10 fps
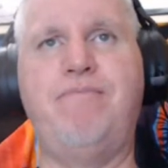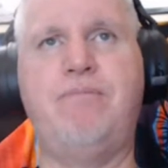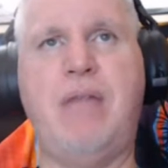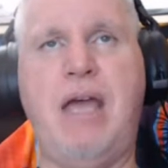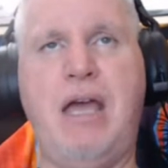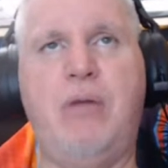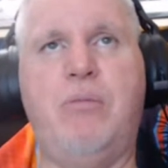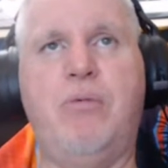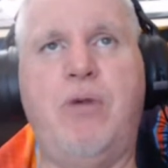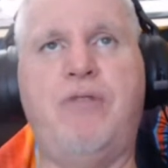
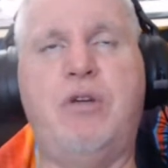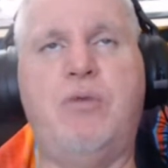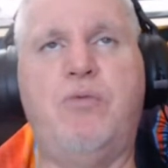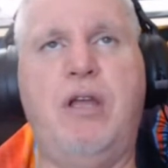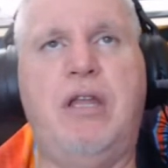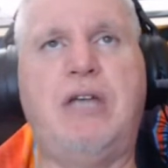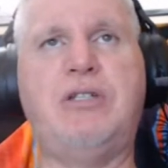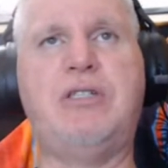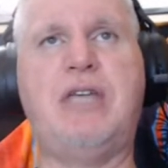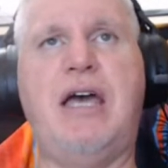Ham often
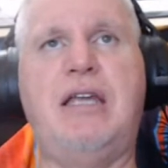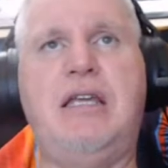realizes that.